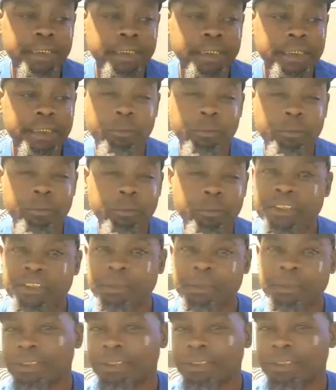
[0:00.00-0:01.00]
a
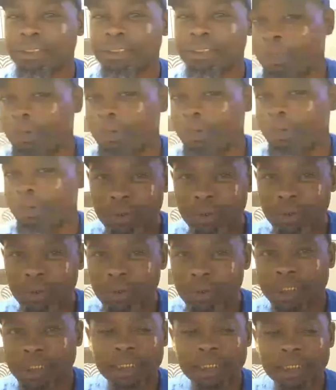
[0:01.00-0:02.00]
resemblance of what we
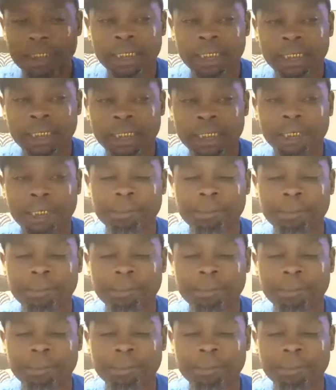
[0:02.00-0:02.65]
wanted, but